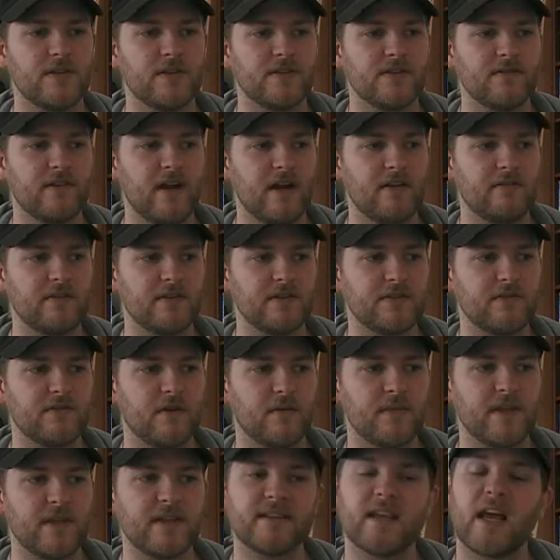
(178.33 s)
survivors
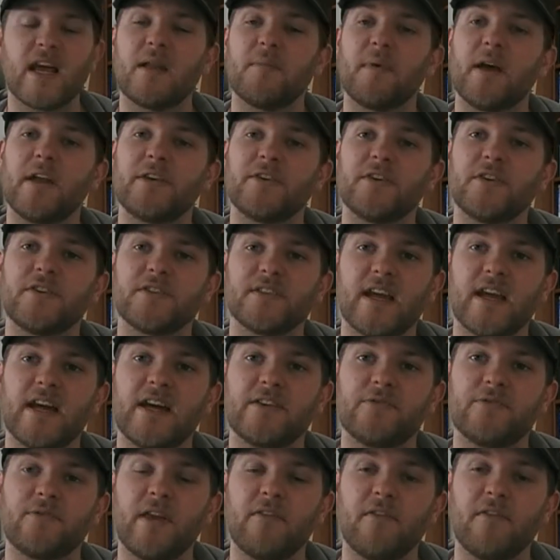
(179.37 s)
from the Salamanders
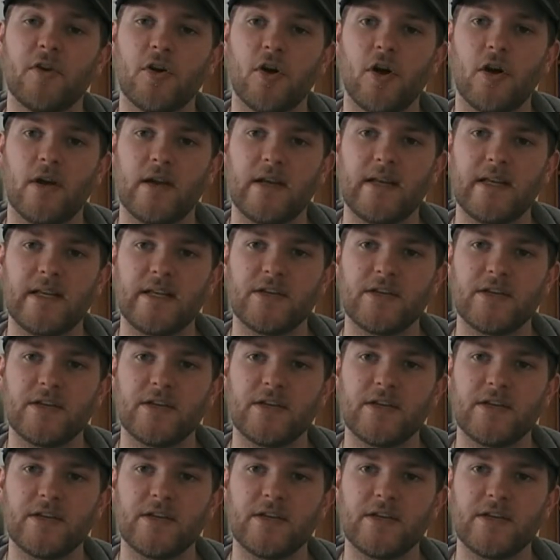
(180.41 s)
and Raven Guard